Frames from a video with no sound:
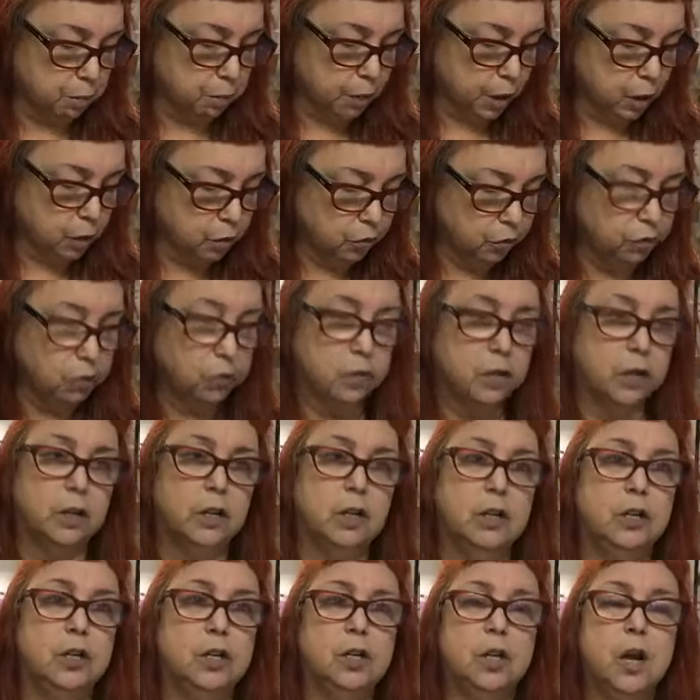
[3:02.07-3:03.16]

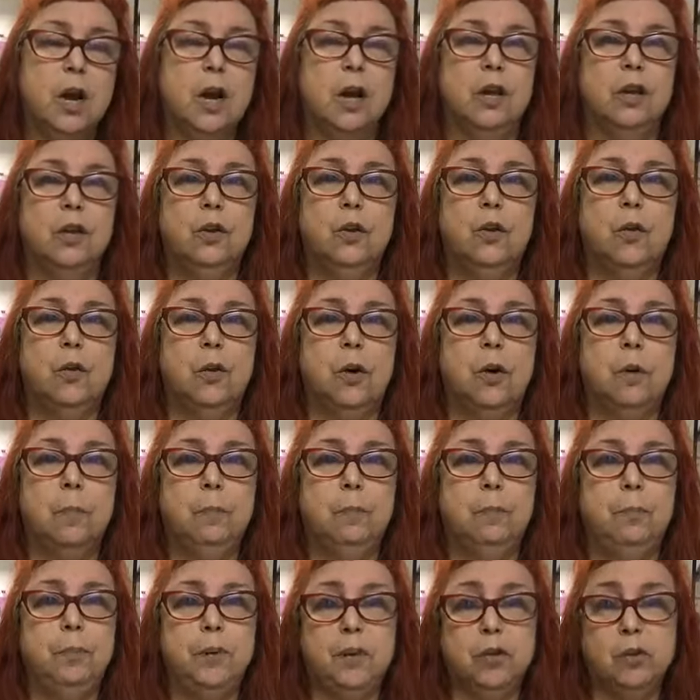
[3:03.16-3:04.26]
postage, your
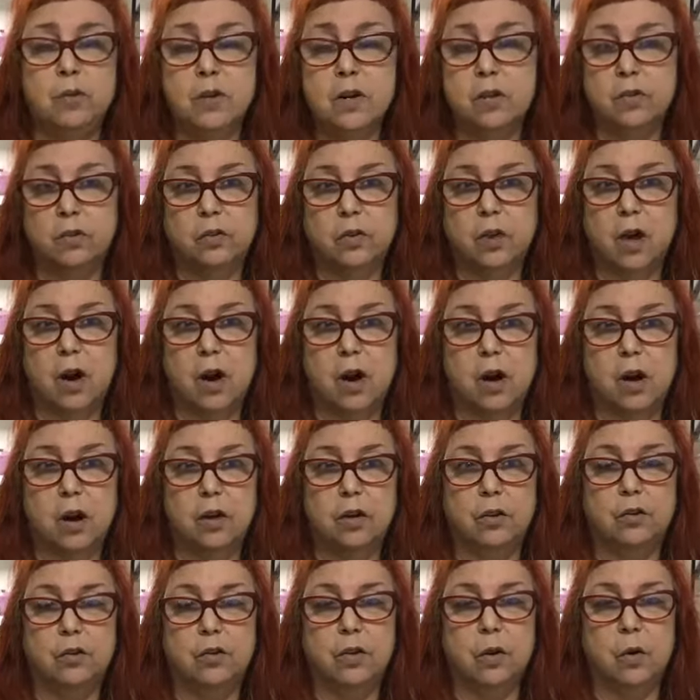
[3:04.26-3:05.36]
business
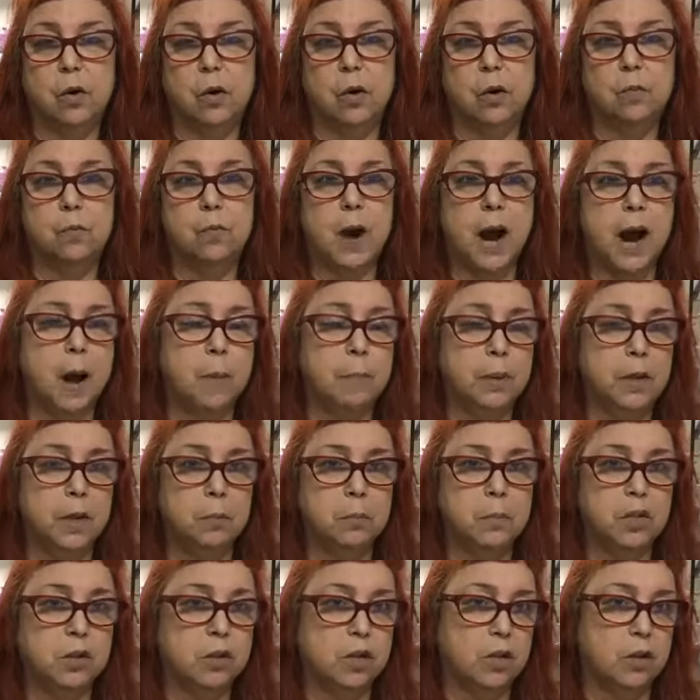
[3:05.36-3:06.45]
cards, your wrapping
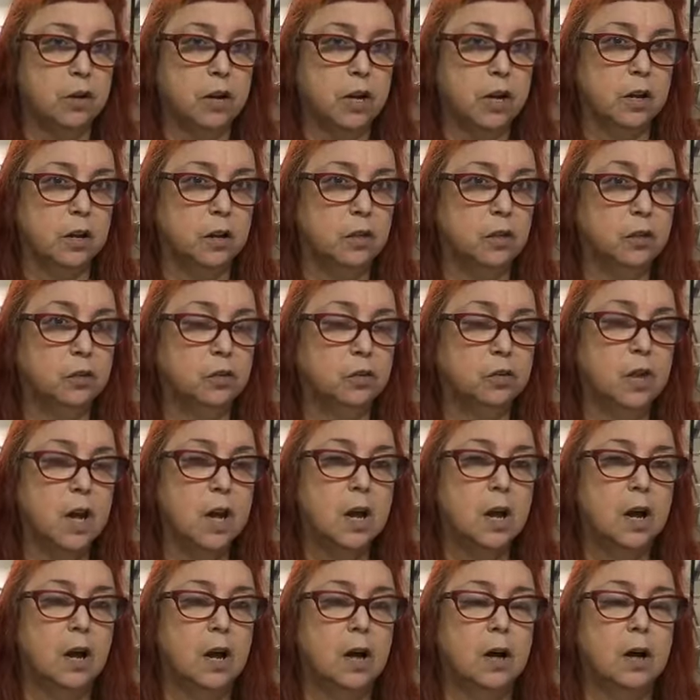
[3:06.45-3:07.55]
materials,
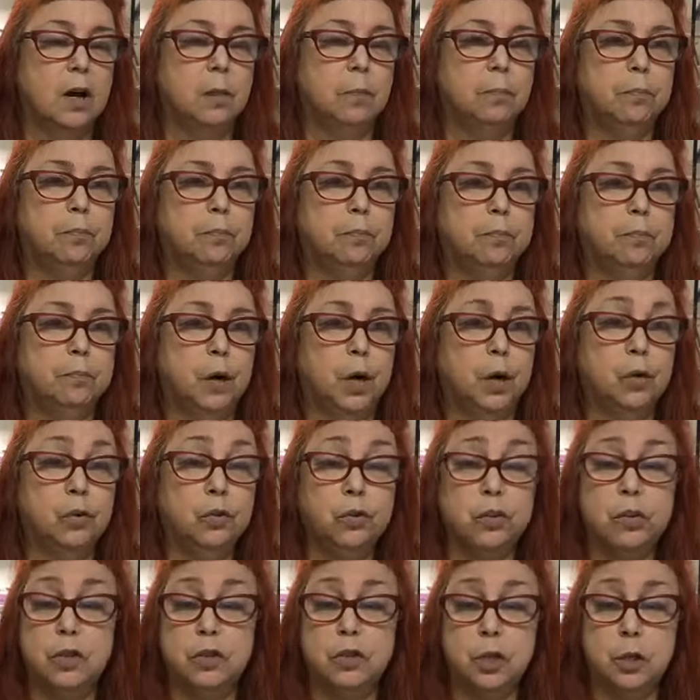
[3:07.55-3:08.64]

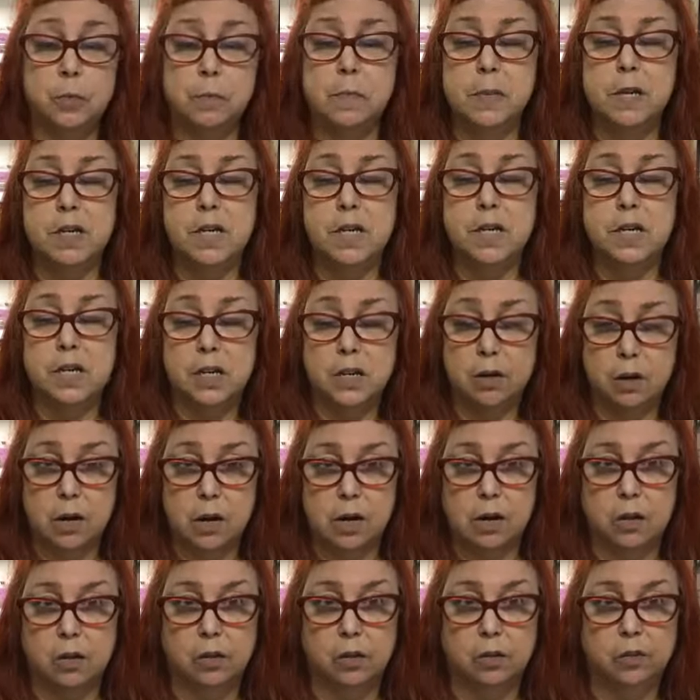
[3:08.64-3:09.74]
postage
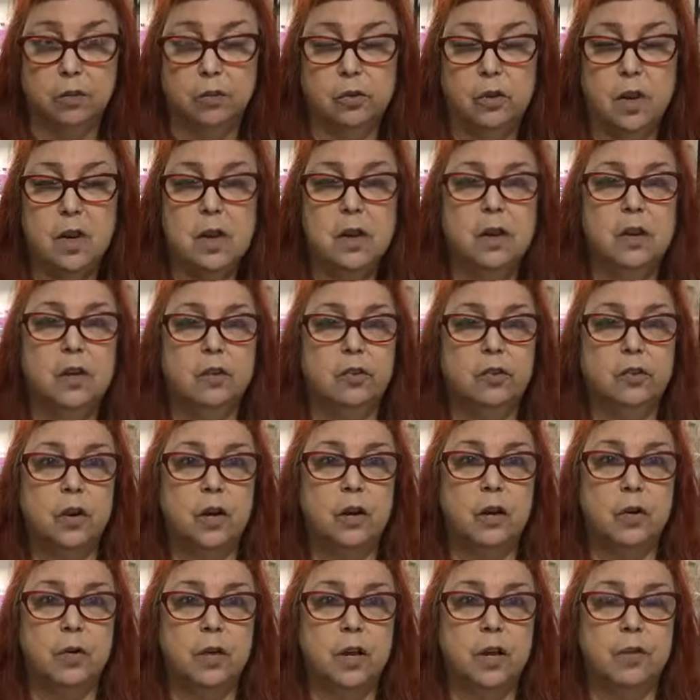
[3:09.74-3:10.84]
materials.
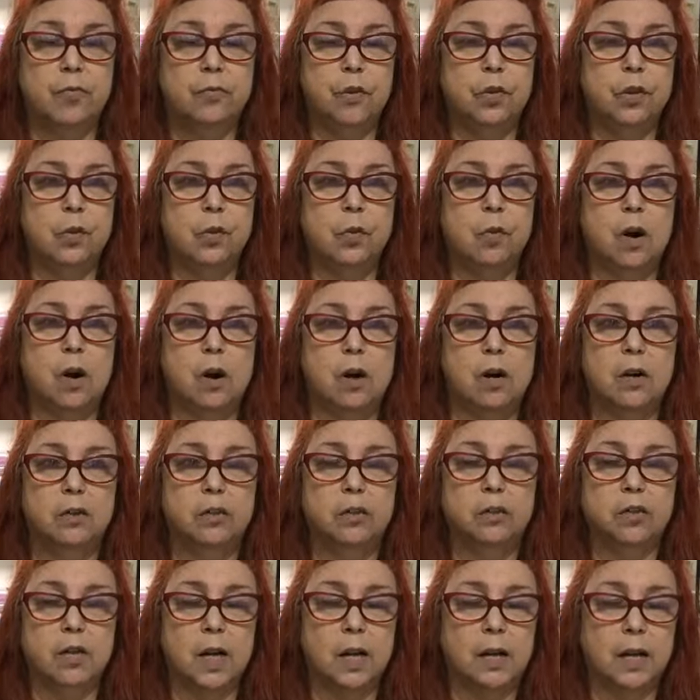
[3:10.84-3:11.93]
So if you are
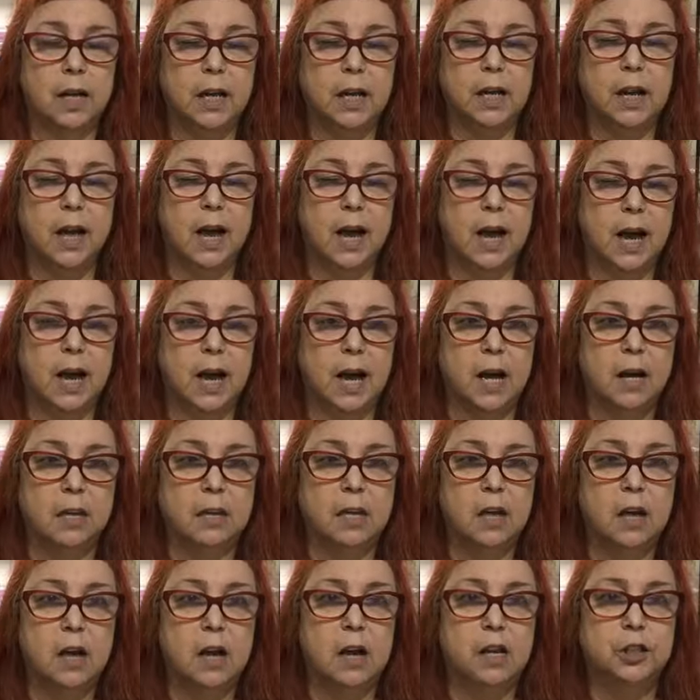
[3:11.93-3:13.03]
selling at
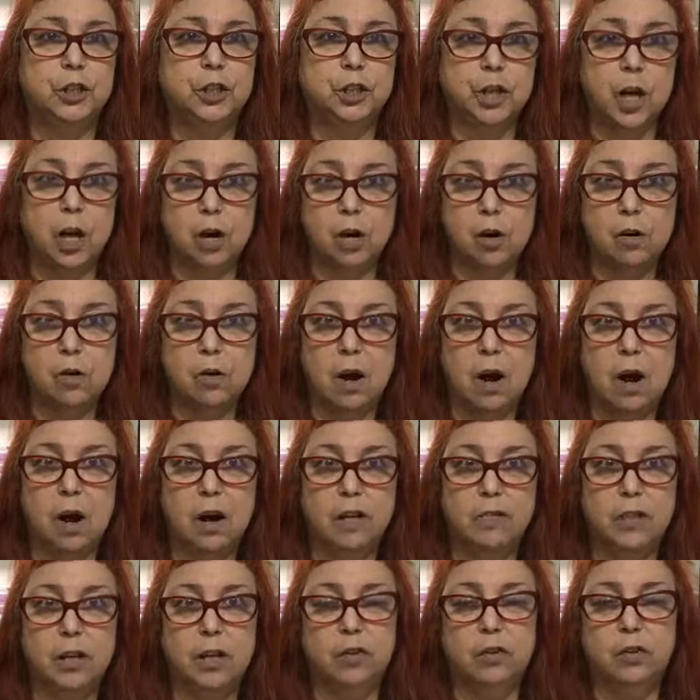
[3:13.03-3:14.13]
a show,
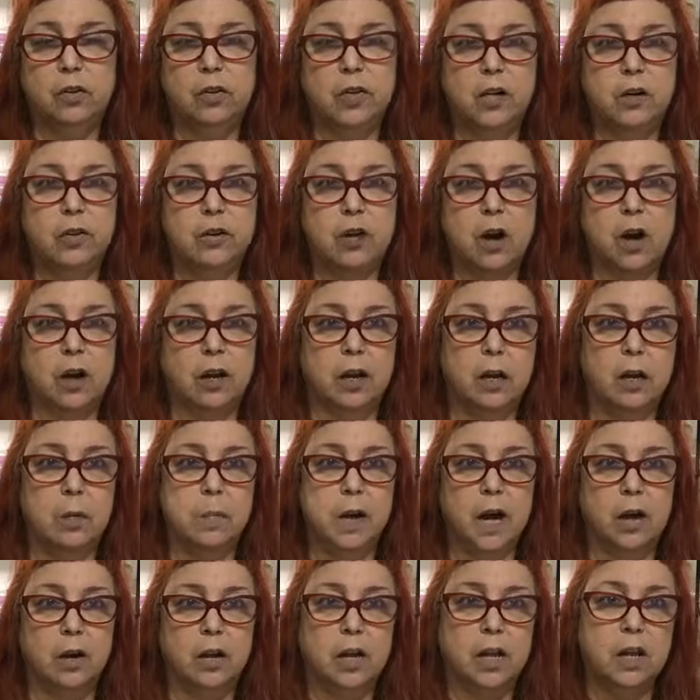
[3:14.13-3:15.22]
obviously you're talking
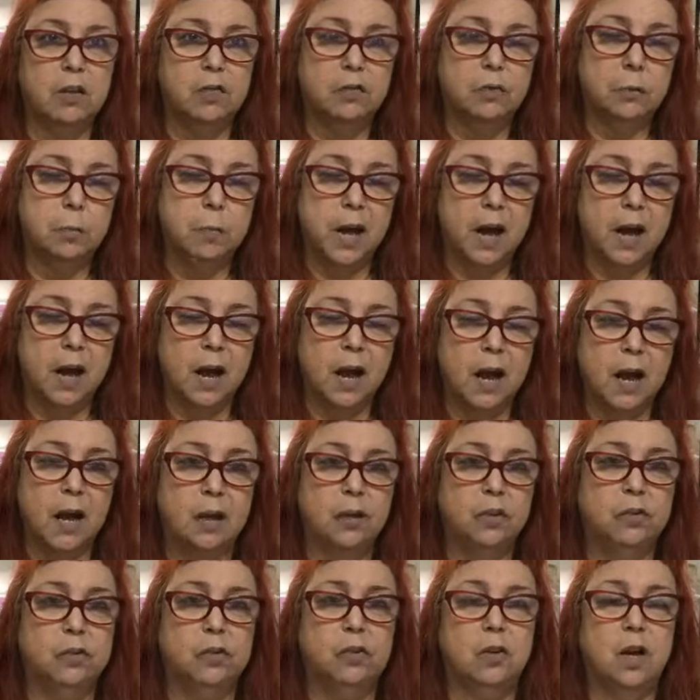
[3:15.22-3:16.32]
about gift
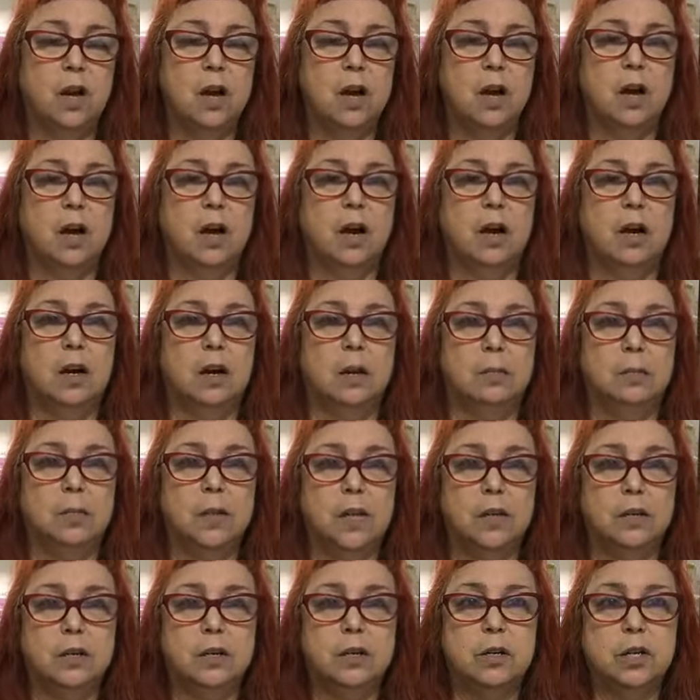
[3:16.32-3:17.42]
bags
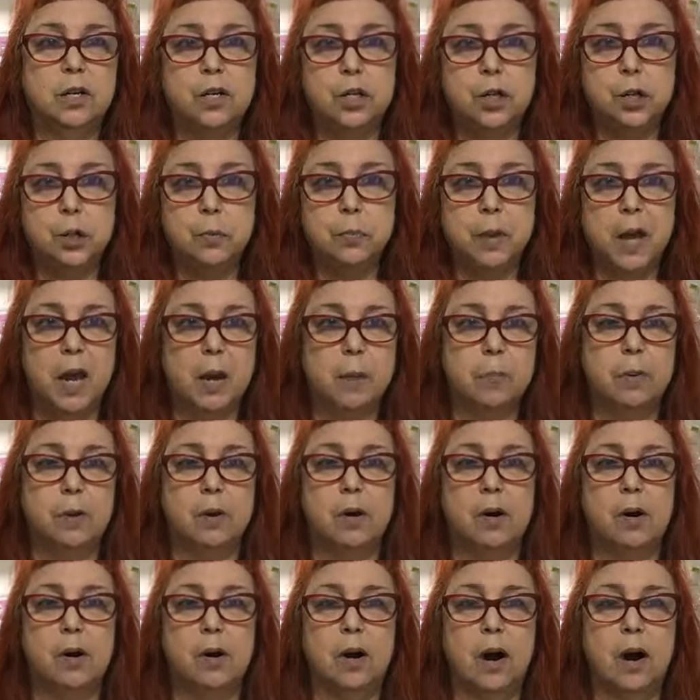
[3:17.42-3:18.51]
and tissue
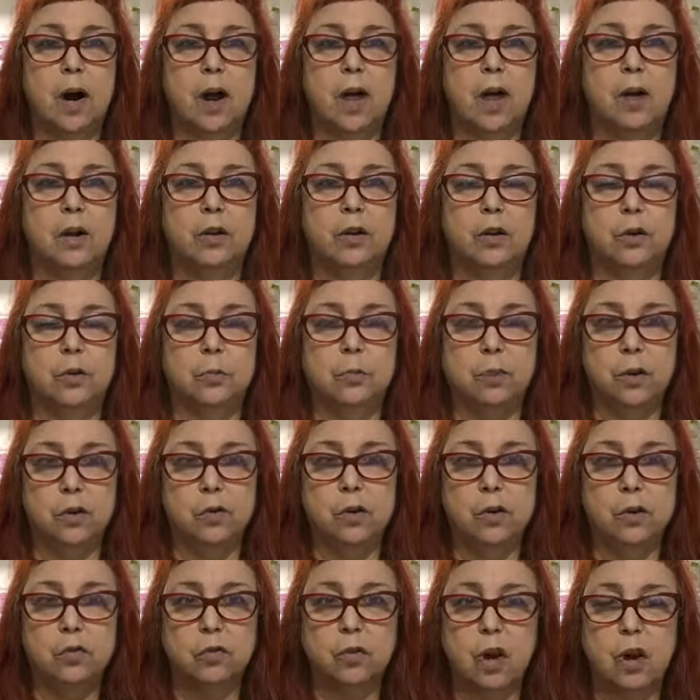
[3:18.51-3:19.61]
paper and your
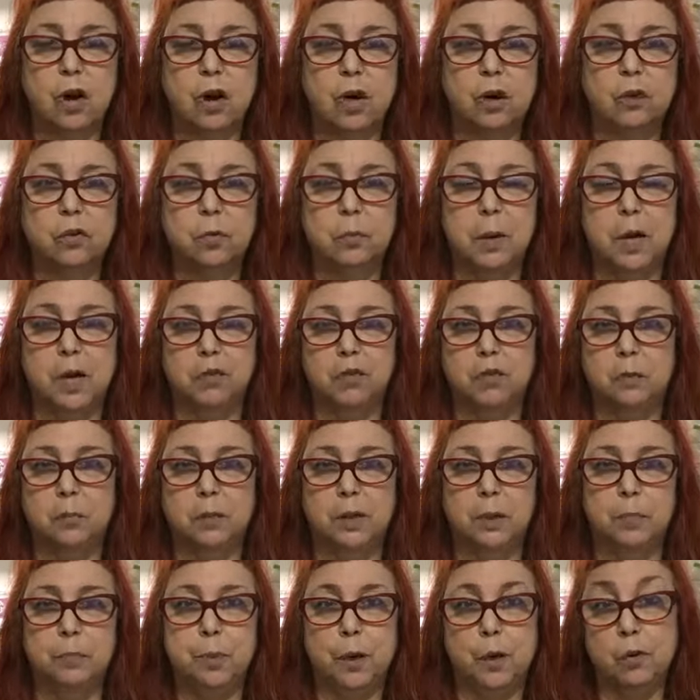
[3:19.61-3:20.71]
business cards,
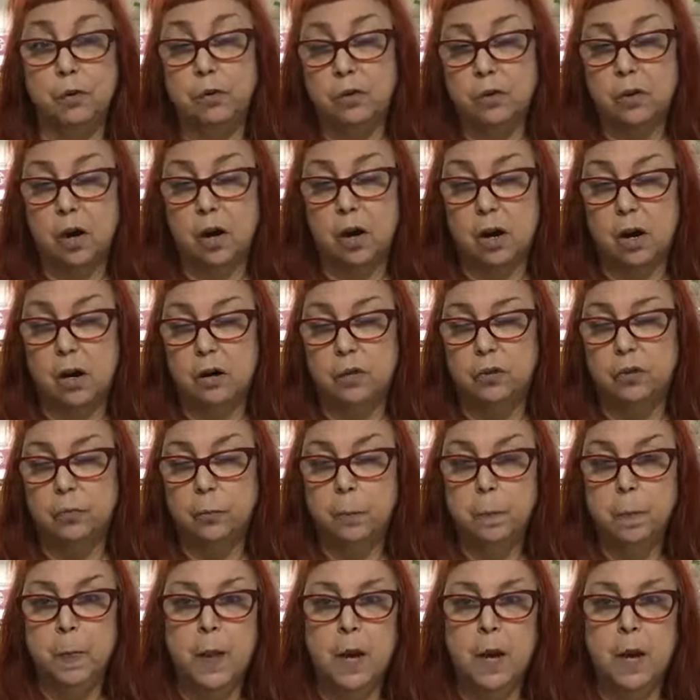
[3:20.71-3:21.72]
possibly postcards.